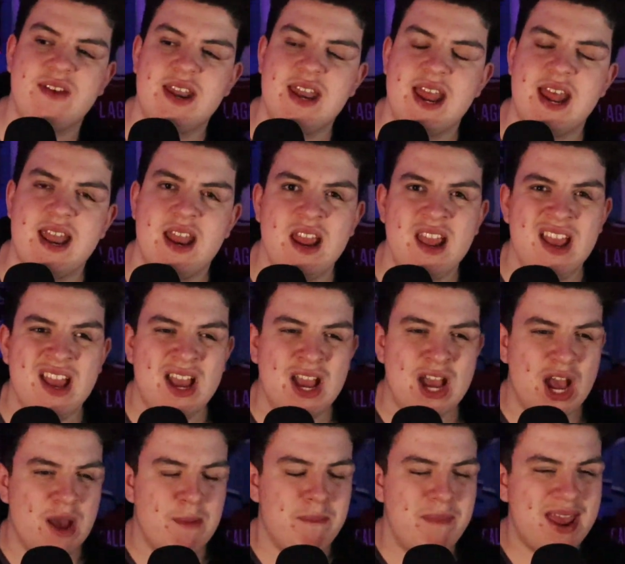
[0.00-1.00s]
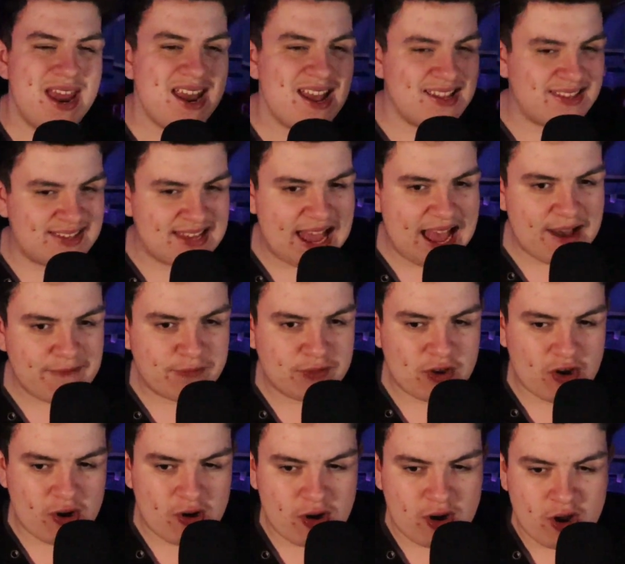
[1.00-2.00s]
And then a minutes
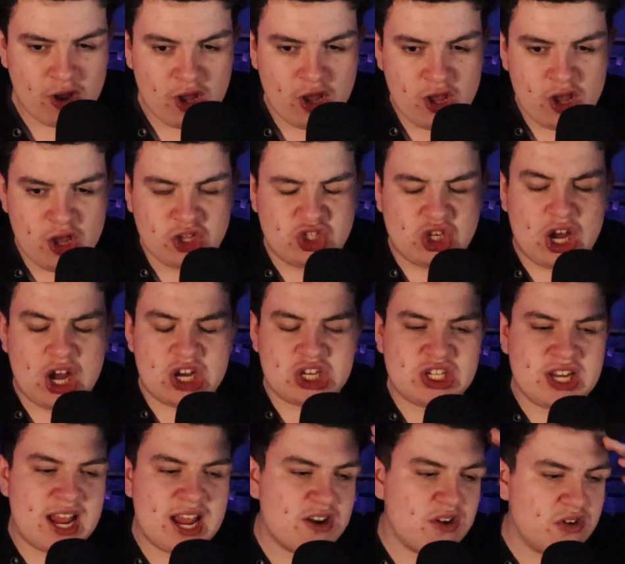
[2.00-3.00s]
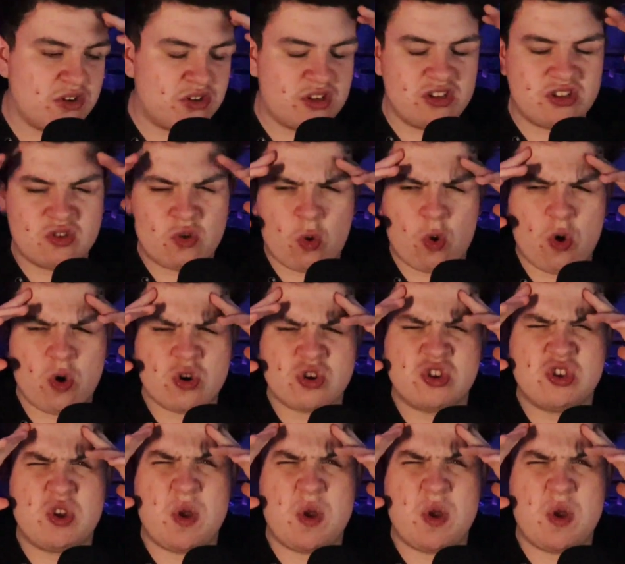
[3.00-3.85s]
after, Josh Anderson scores